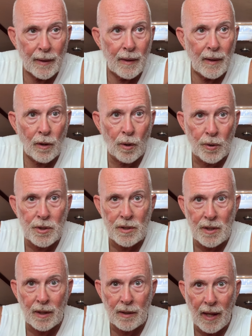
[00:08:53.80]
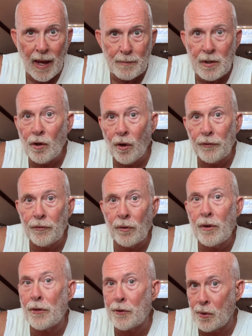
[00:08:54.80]
hoses and clamps, and also
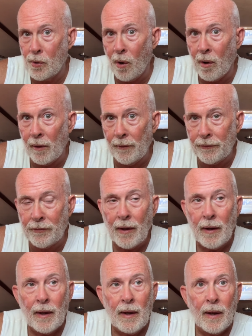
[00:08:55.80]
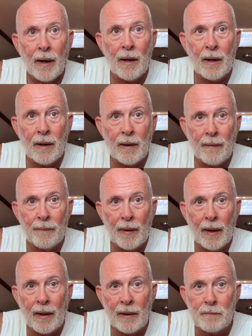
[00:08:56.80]
the through hulls,
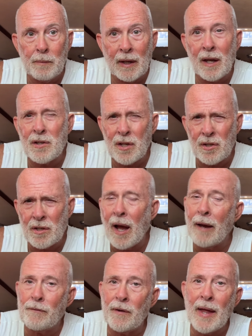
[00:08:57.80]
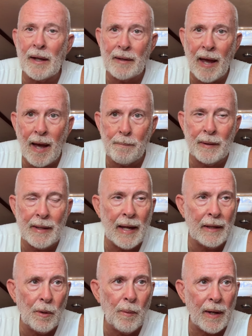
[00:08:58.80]
because it's time for that to happen
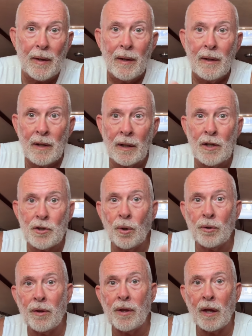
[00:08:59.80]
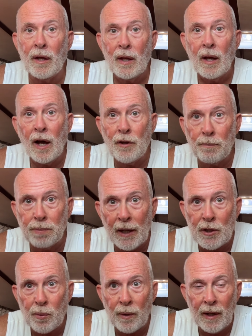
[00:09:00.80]
anyways. Now let's go to the other
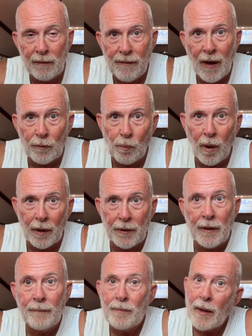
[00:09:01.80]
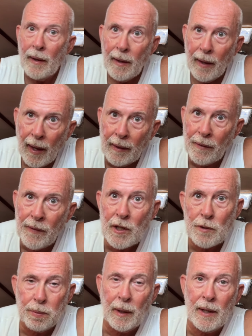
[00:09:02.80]
place where he found water. And in
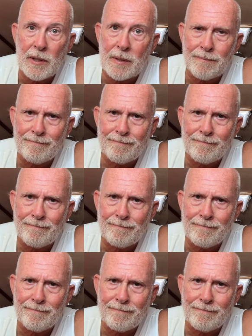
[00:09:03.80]
this place,